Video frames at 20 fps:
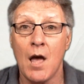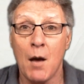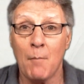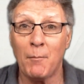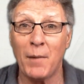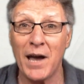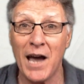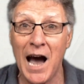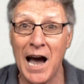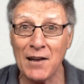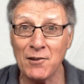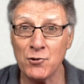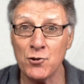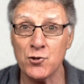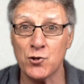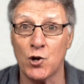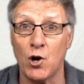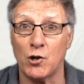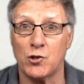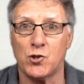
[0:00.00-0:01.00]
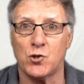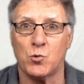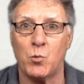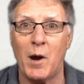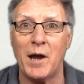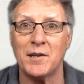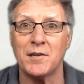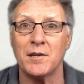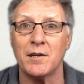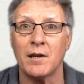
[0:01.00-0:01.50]
My hands got
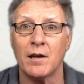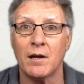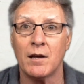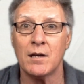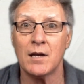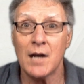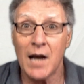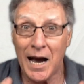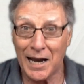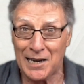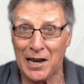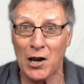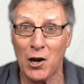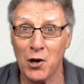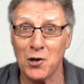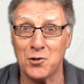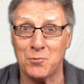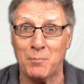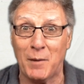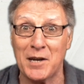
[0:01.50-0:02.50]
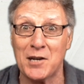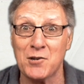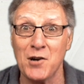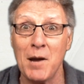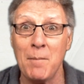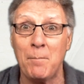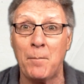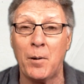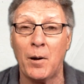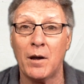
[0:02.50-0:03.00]
sweaty, and I lost my
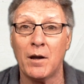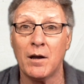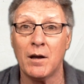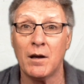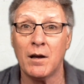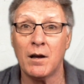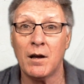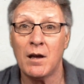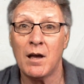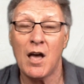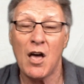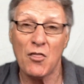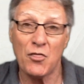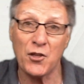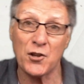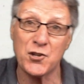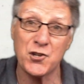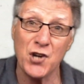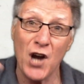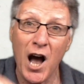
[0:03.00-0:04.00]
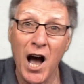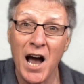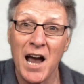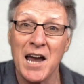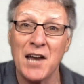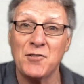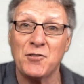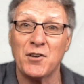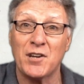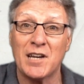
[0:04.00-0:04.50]
grip. The jar
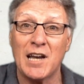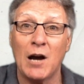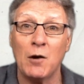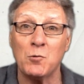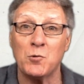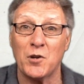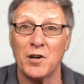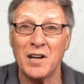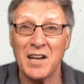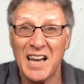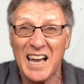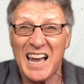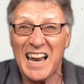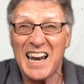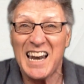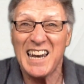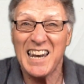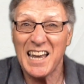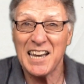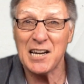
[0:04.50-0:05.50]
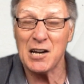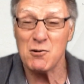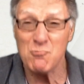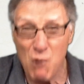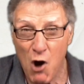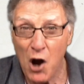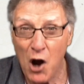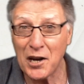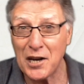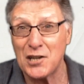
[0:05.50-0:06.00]
hit the counter like a
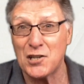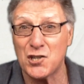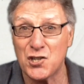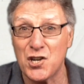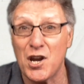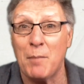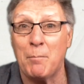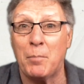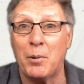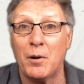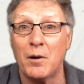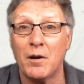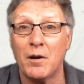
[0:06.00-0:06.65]
rocket ship.